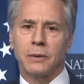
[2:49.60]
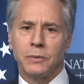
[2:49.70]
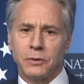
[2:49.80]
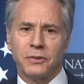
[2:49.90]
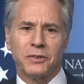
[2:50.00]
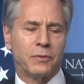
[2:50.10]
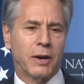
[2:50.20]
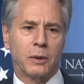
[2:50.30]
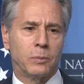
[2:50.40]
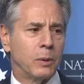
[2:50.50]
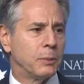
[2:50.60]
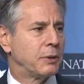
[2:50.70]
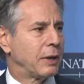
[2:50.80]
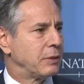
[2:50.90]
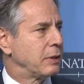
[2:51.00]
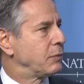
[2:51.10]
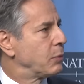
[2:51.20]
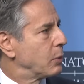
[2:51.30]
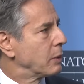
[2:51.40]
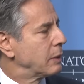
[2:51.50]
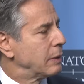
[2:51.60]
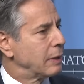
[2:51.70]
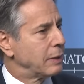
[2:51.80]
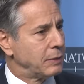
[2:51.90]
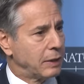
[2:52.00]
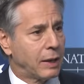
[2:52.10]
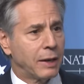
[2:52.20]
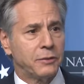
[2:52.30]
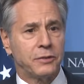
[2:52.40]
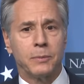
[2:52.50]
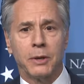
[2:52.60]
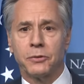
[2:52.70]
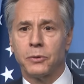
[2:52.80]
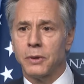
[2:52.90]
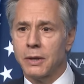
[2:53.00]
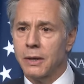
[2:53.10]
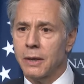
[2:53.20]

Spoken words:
This is a vital moment, I think, for the alliance to make sure that